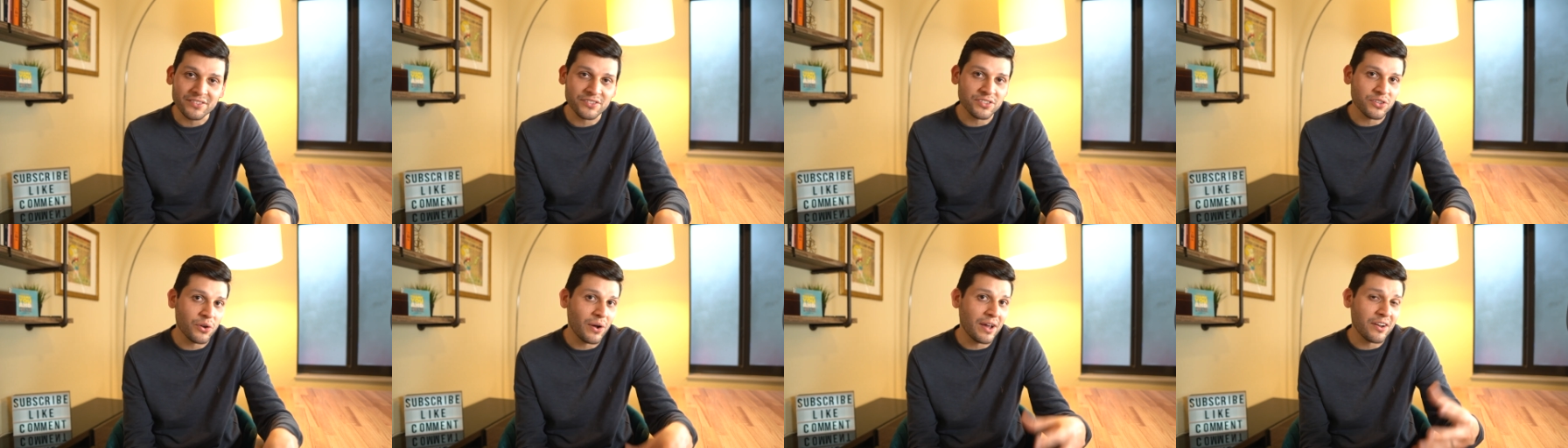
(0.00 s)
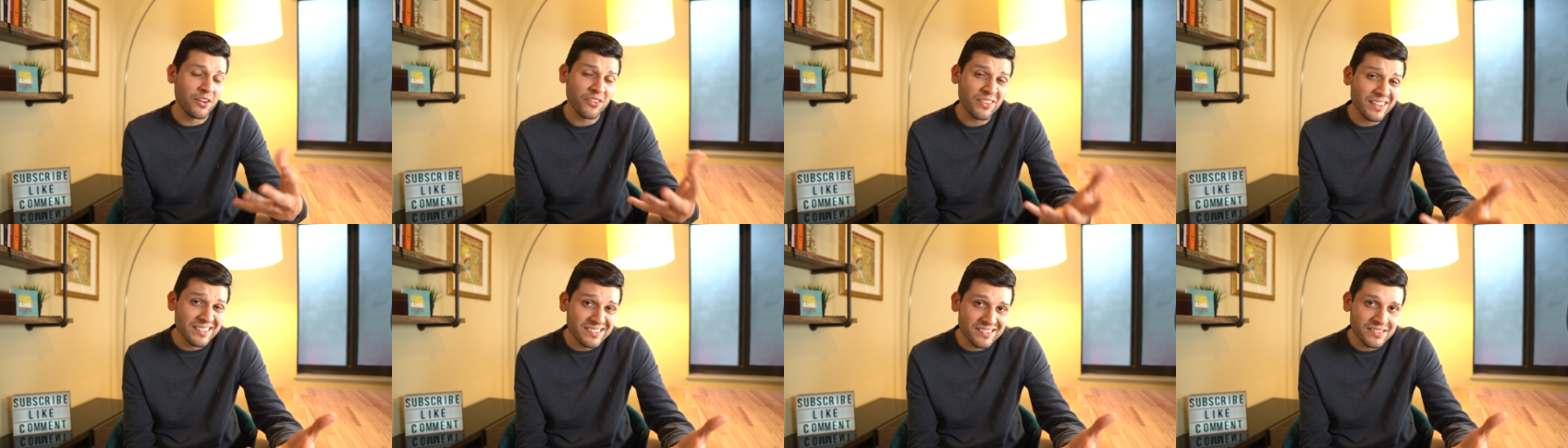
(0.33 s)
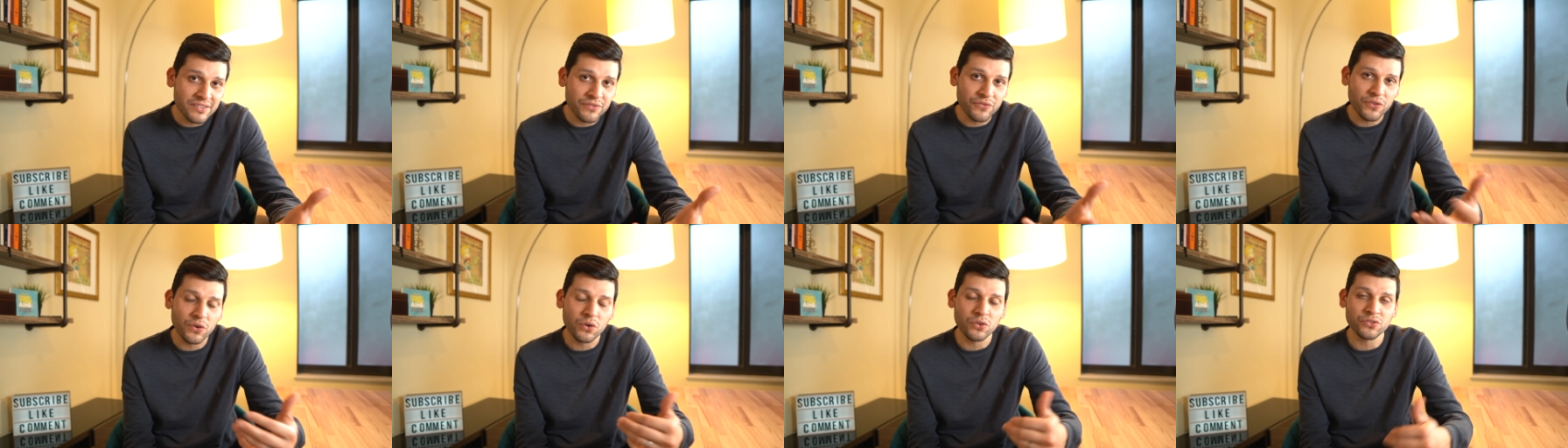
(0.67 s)
So I know that's
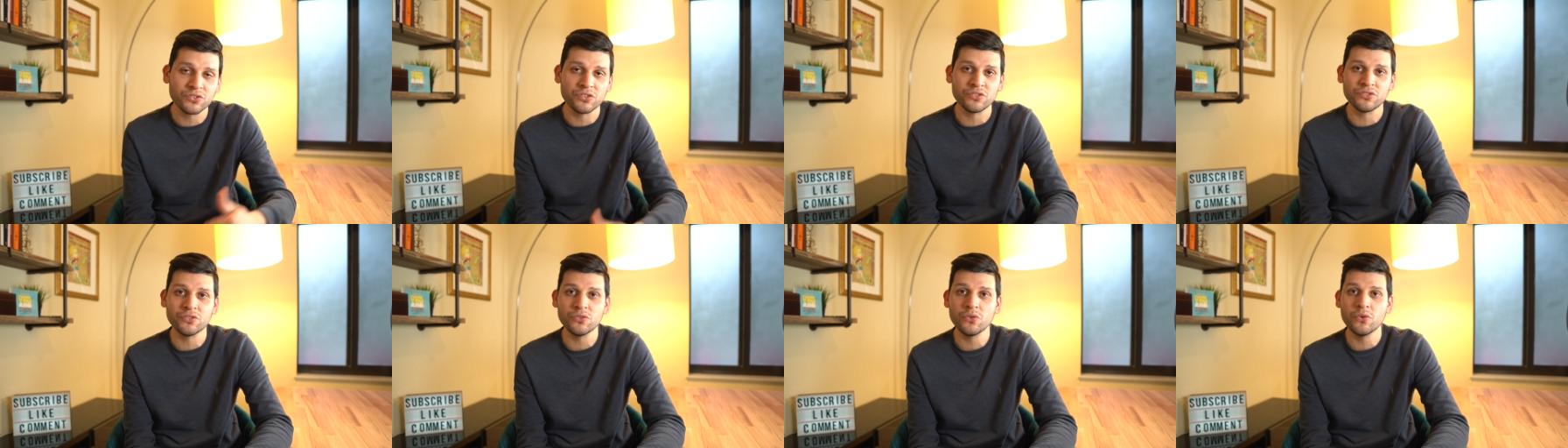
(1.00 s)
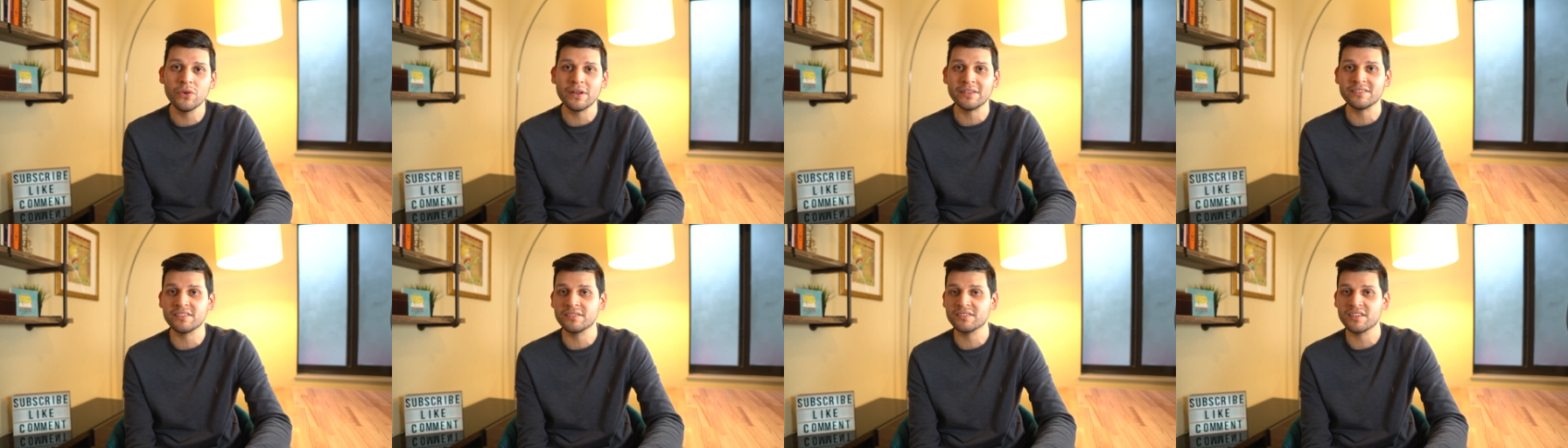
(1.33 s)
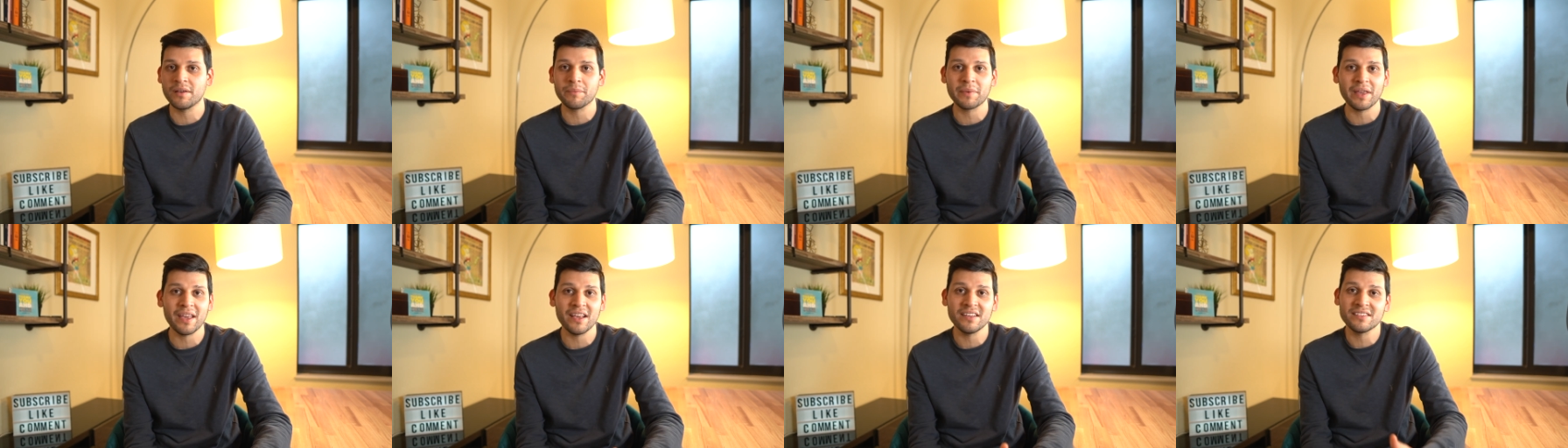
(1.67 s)
difficult to do in
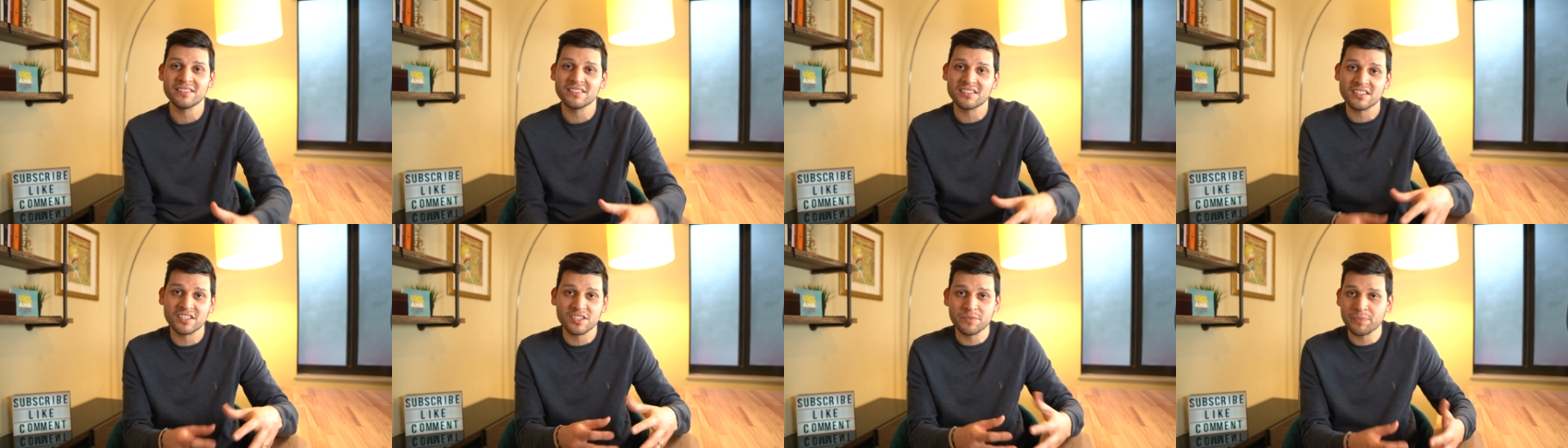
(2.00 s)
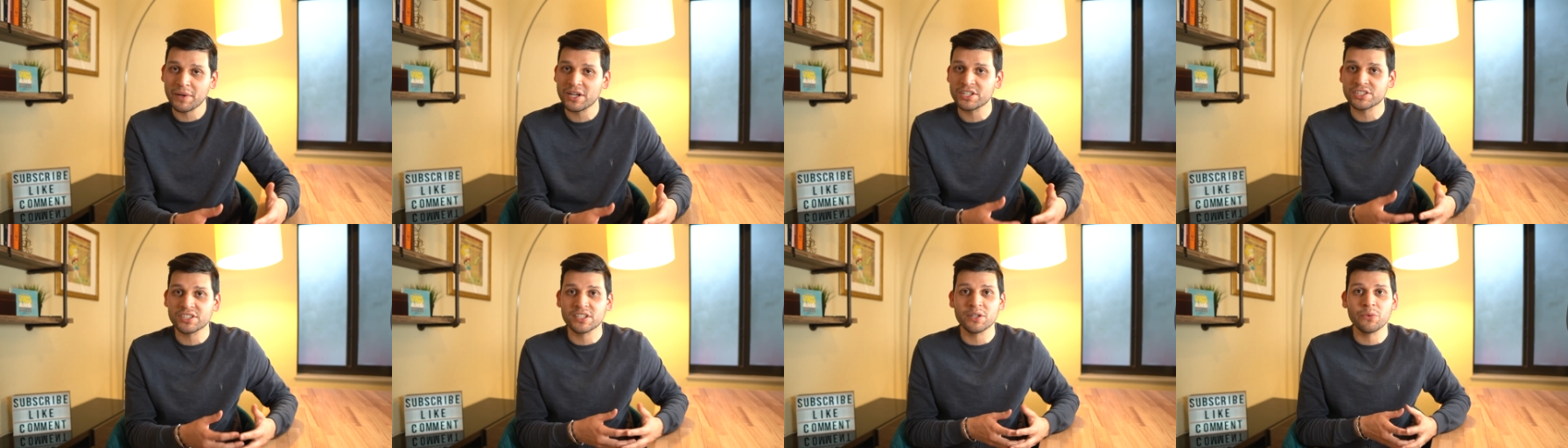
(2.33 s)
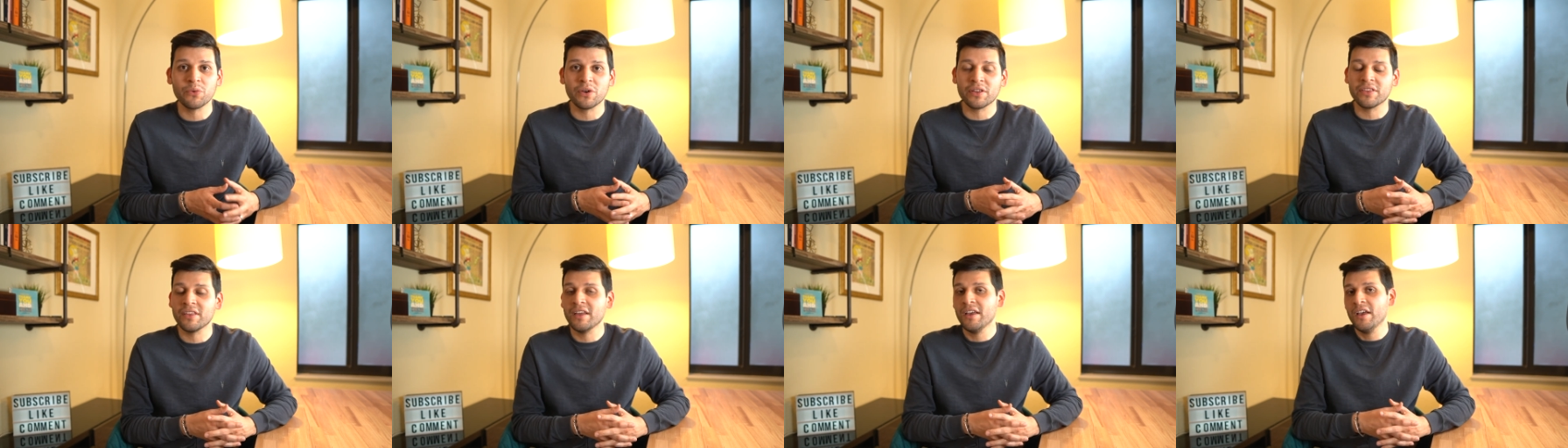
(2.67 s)
some cases, especially
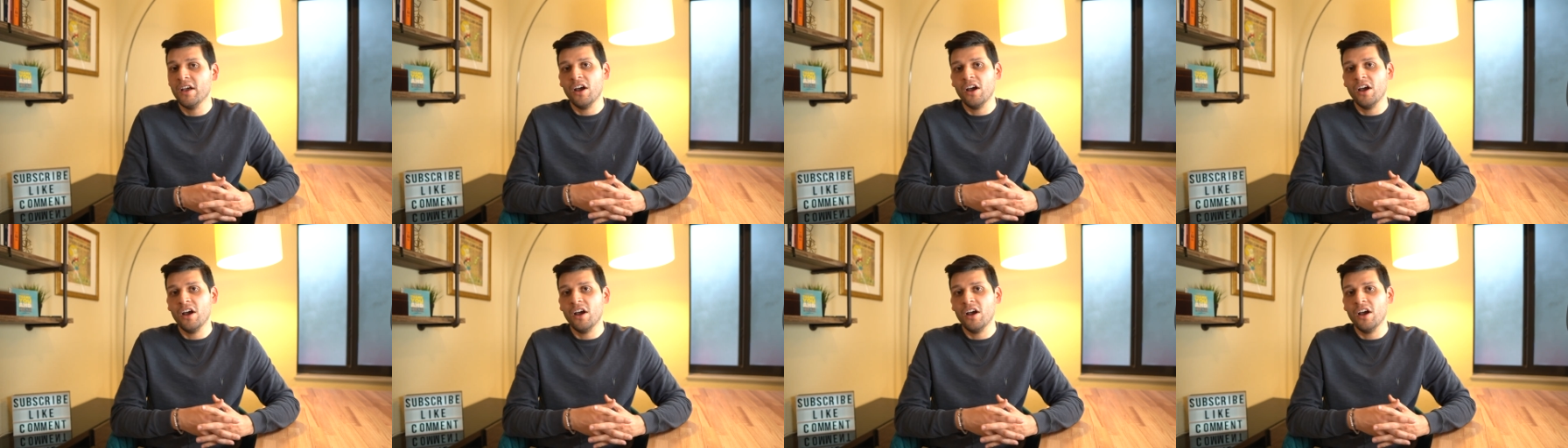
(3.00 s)
with